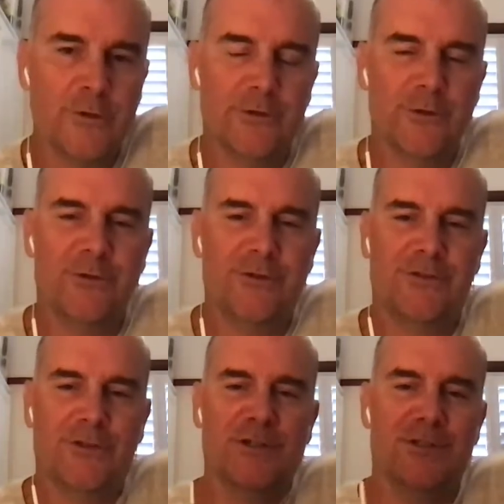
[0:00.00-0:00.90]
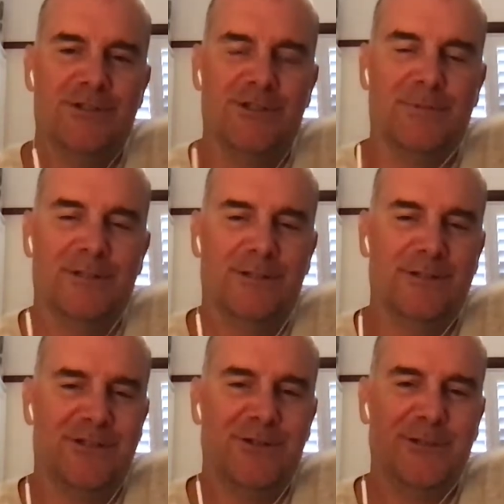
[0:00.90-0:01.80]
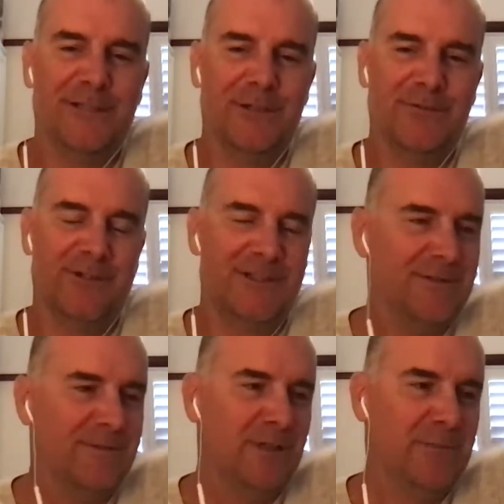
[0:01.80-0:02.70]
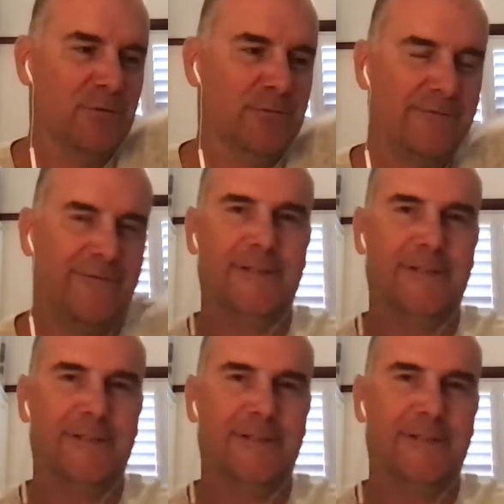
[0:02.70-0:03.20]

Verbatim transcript: Well, you're, you're the psychologist, but a lot surely a lot of it is people not.